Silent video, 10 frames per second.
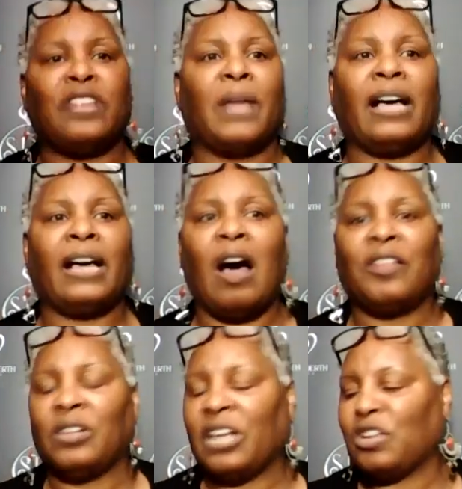Black,
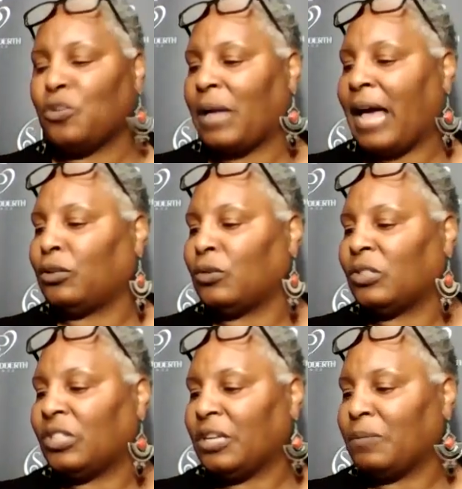author Daniel Black, you'll
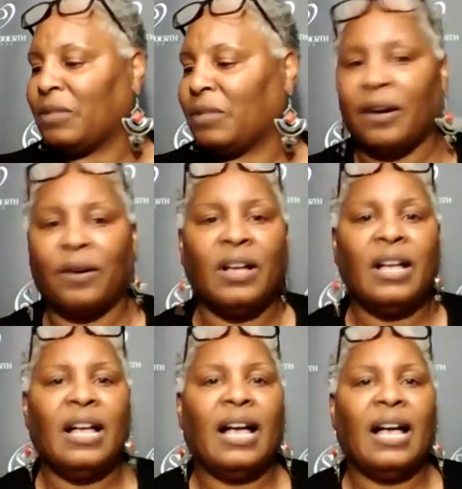see him there.
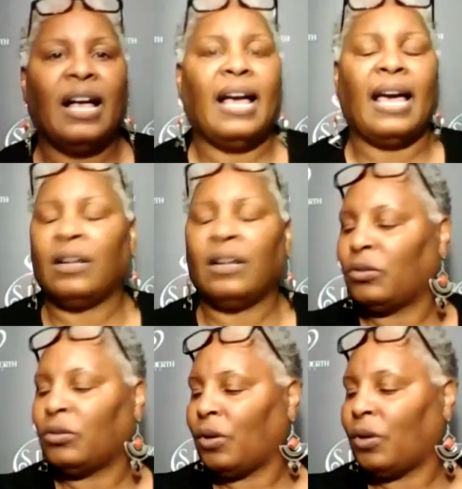And
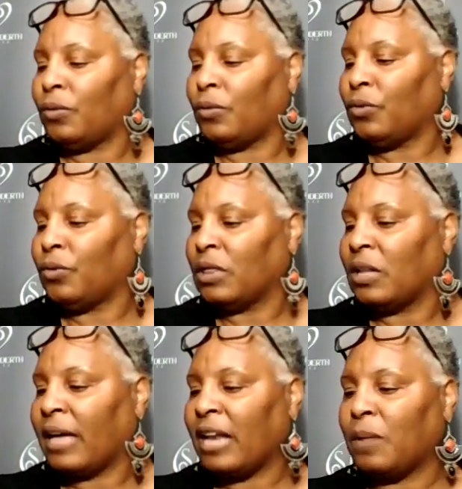also you can
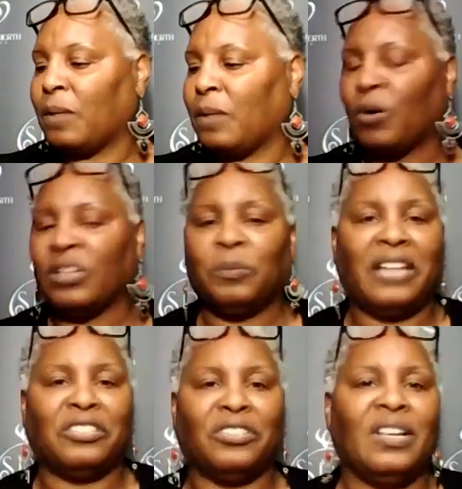look at him on his
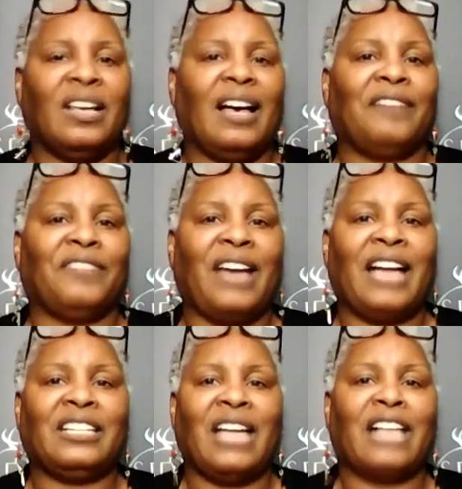page. I forgot
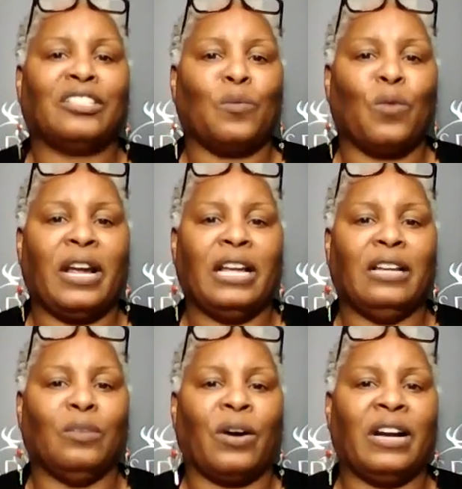to ask him where
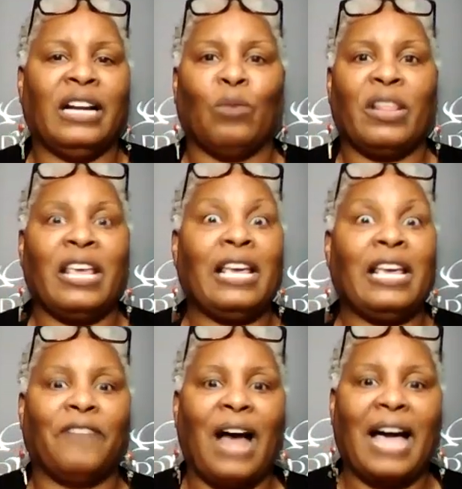they can
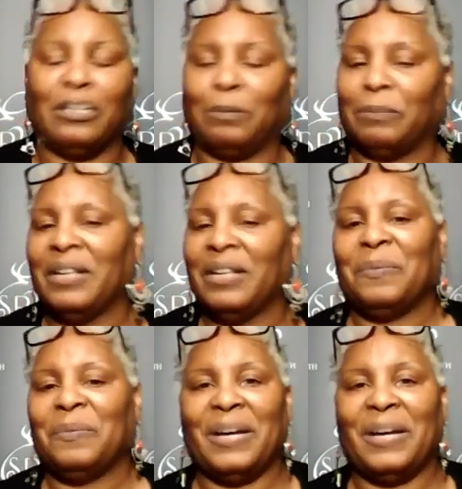find him.
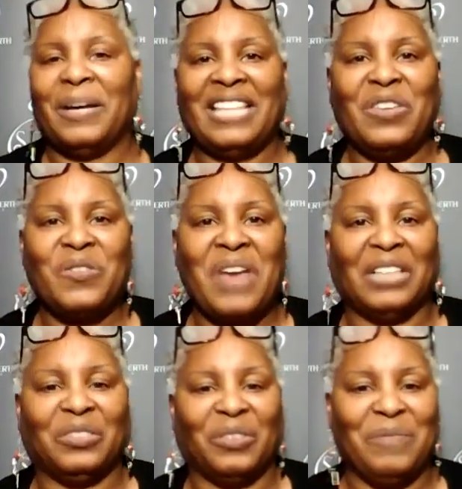But thank you
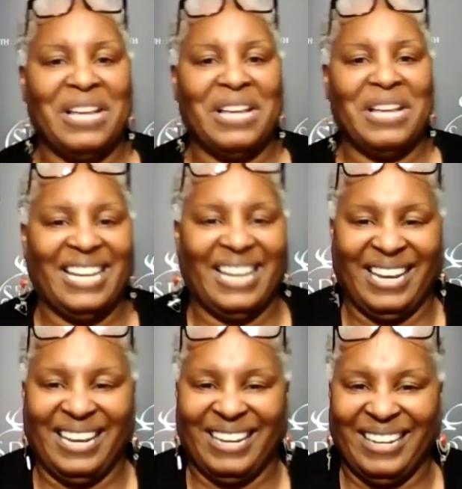guys for being
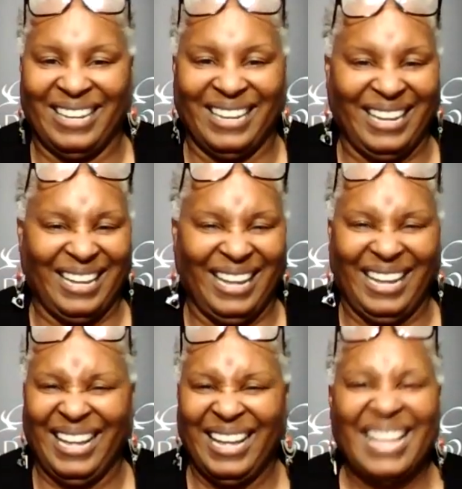here.
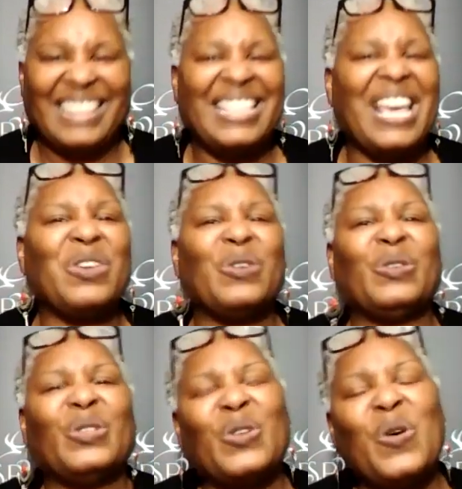Thank you
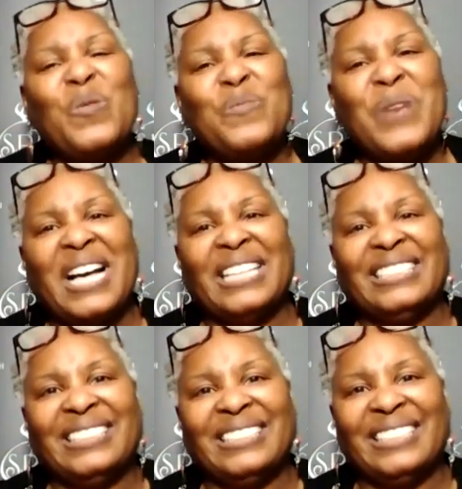so
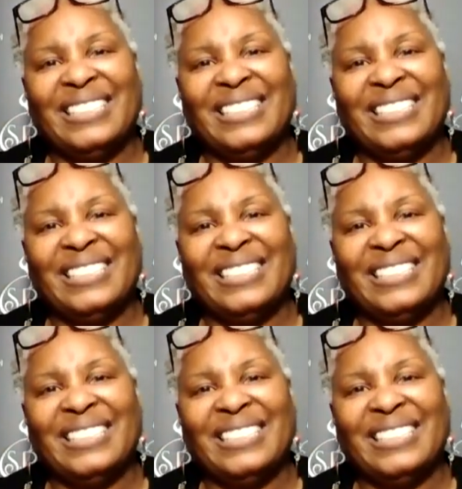much.